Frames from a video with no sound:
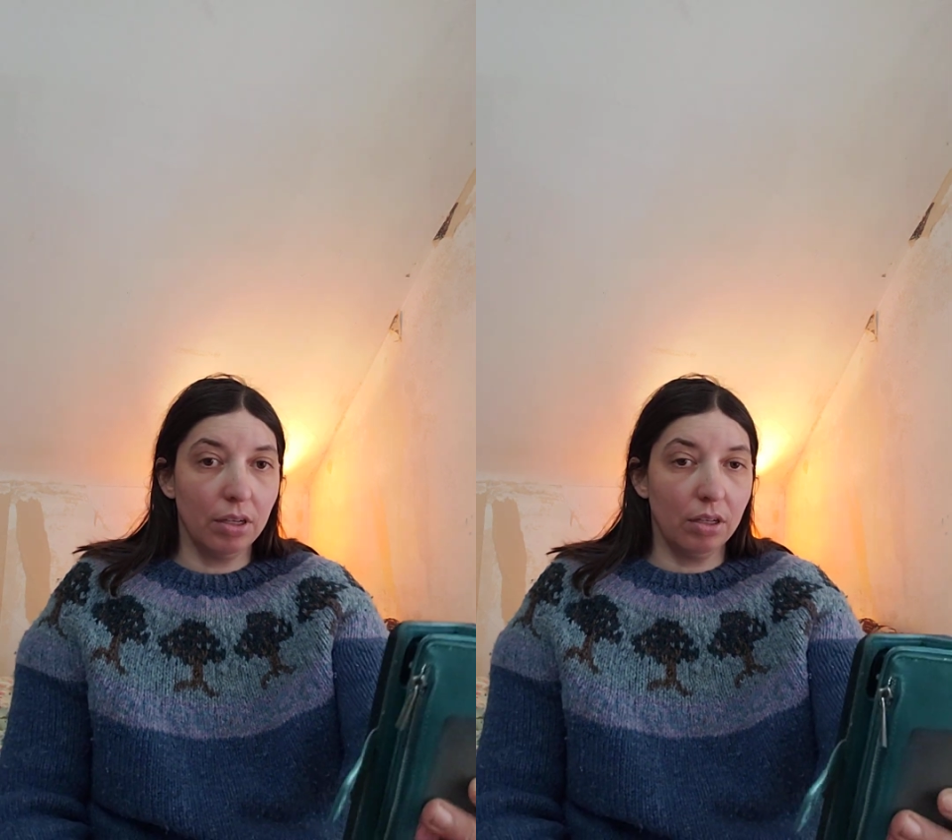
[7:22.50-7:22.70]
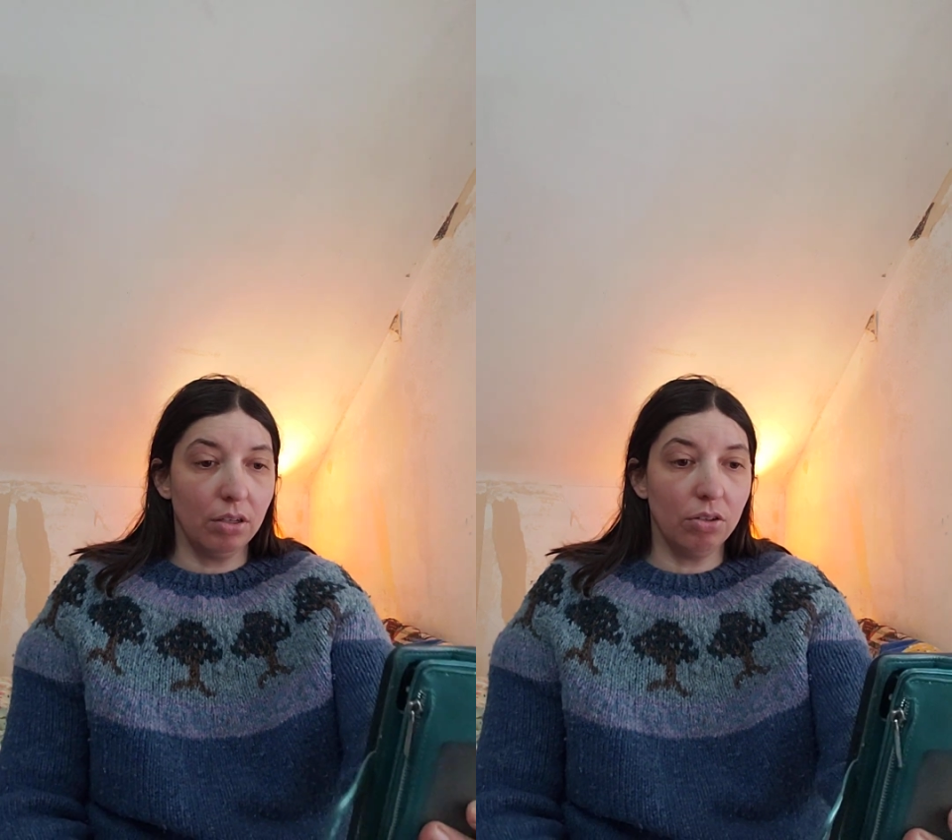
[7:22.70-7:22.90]

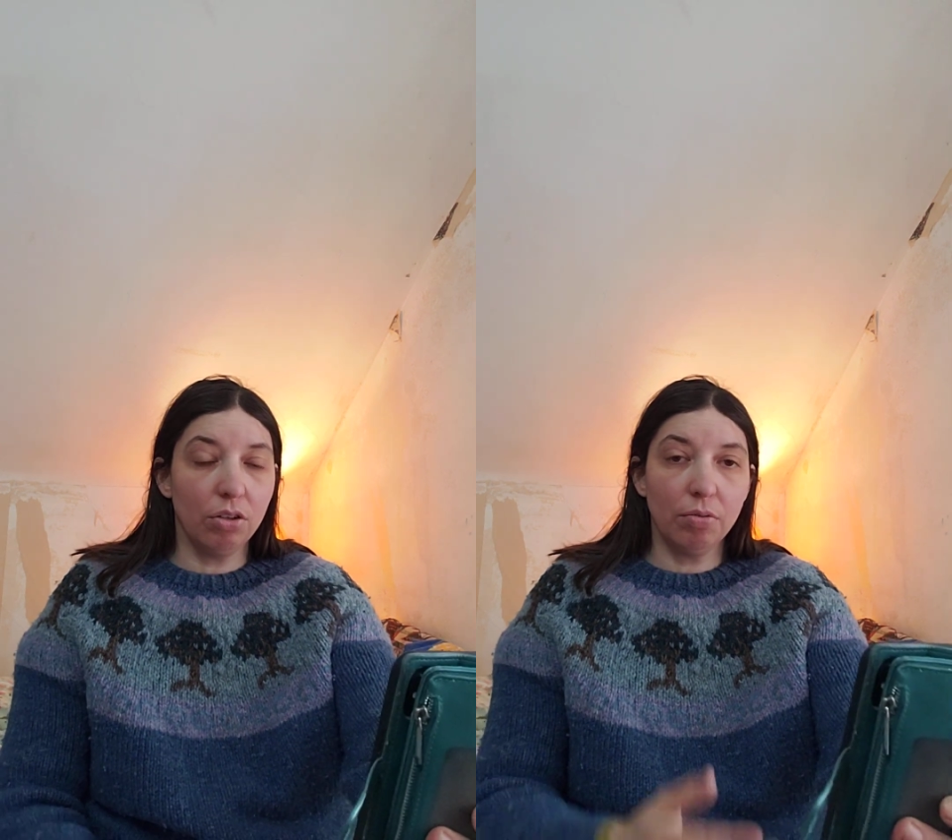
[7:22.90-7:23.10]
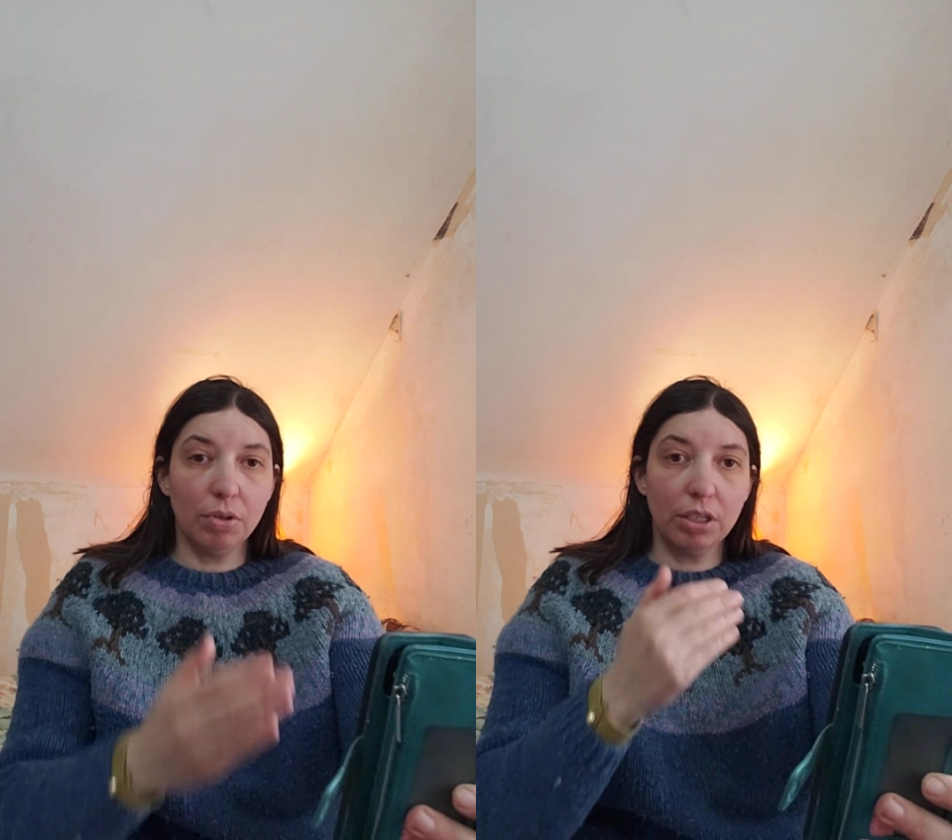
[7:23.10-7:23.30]
You
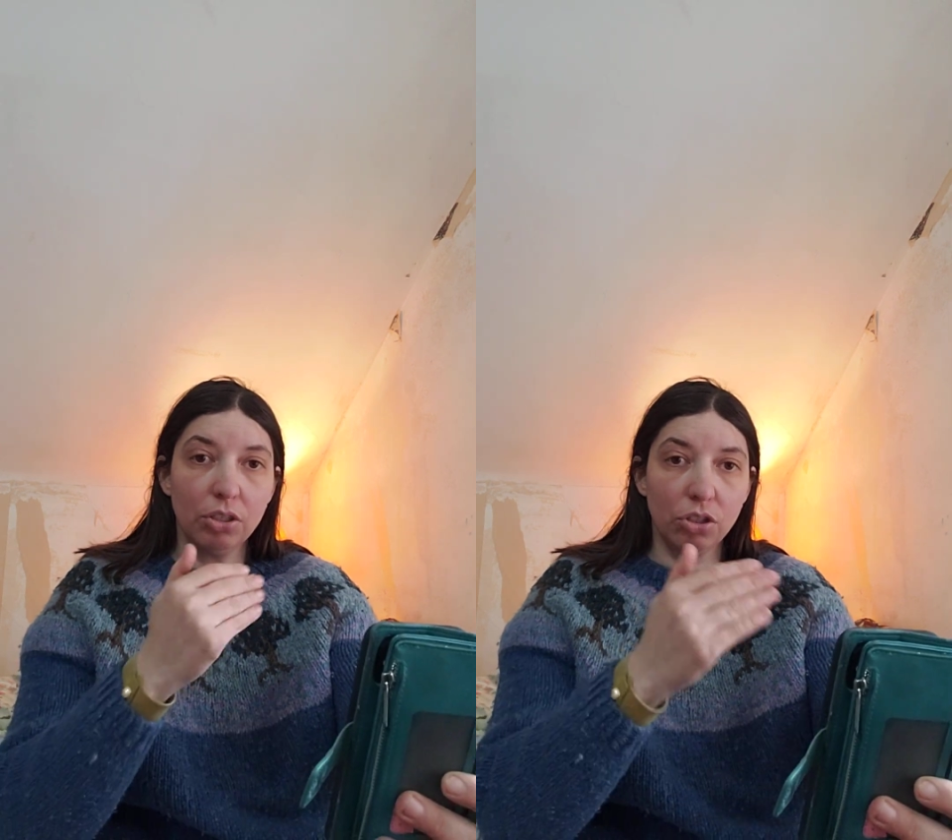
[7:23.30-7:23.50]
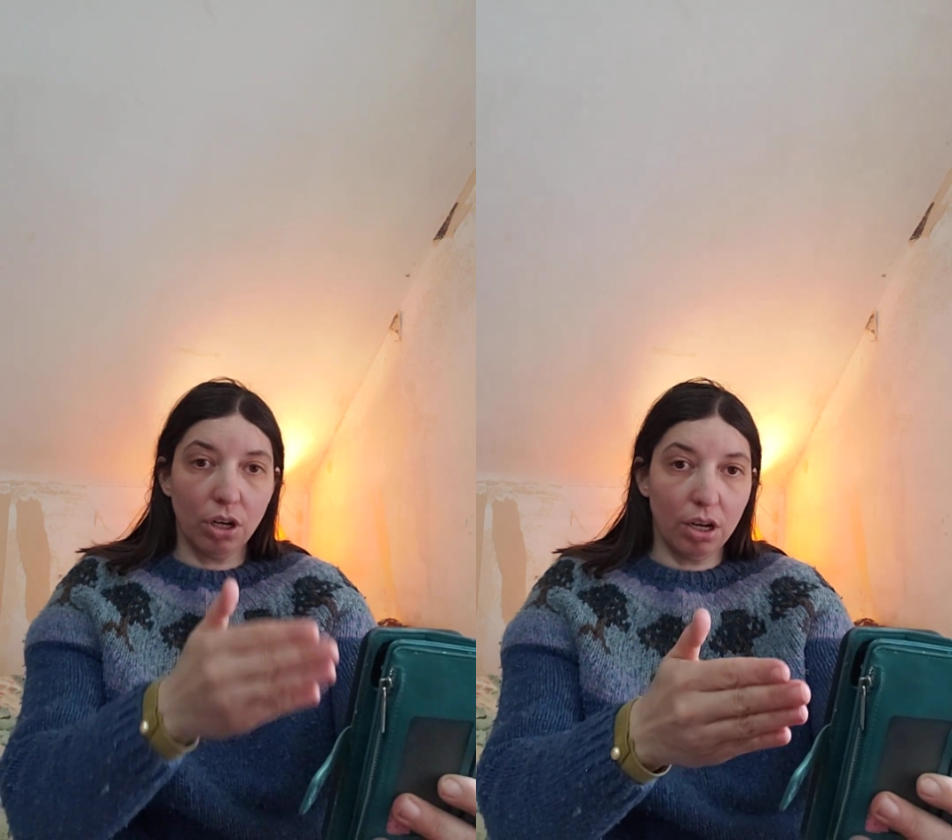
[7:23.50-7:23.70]
don't want to
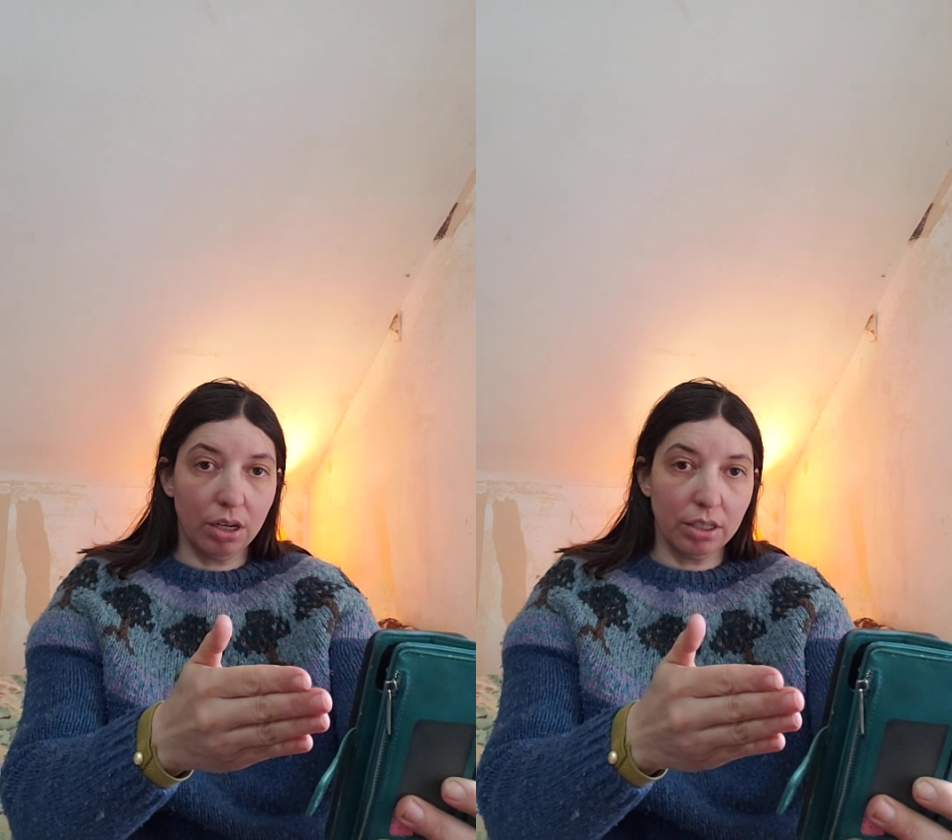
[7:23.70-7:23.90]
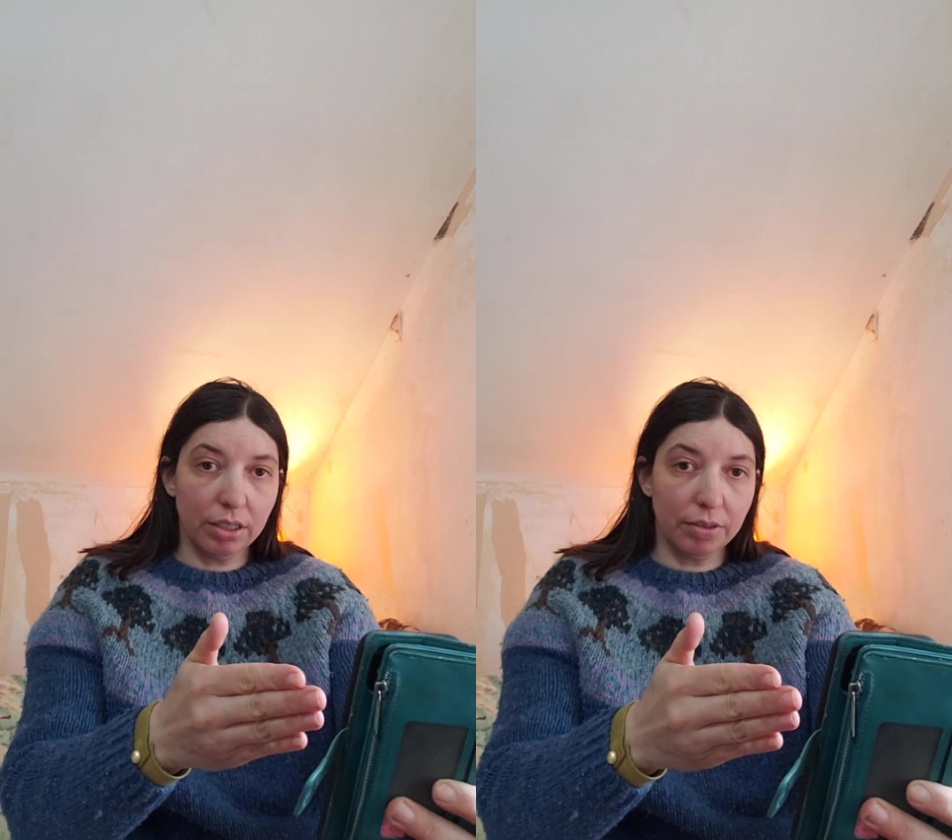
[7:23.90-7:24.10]

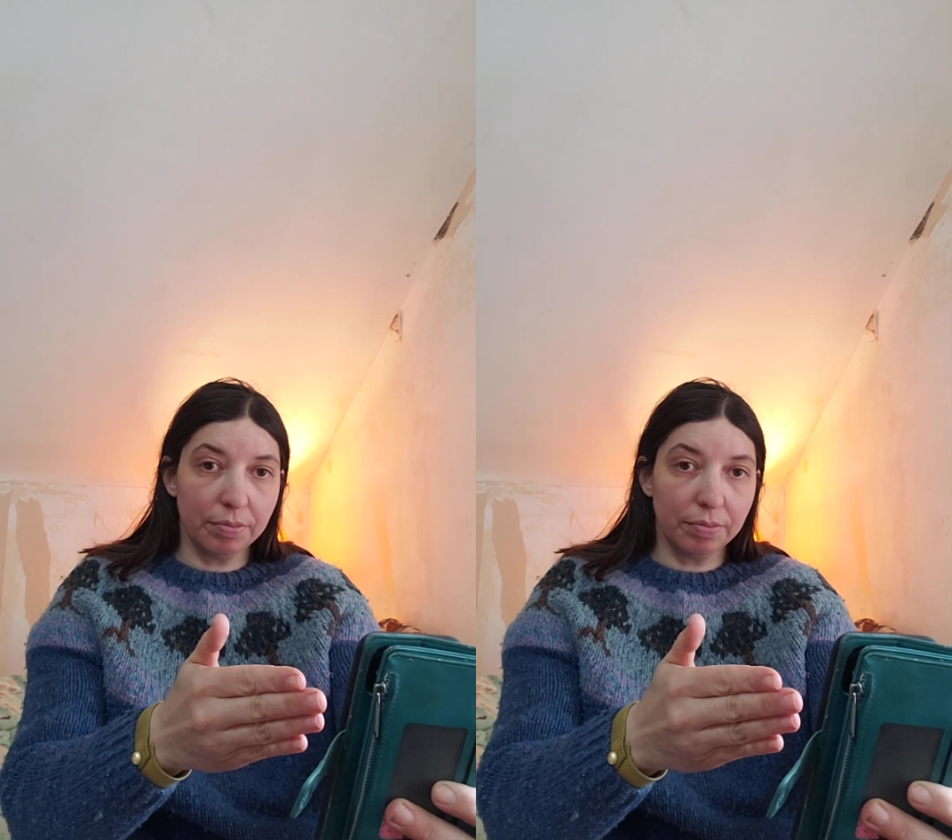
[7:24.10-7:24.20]
talk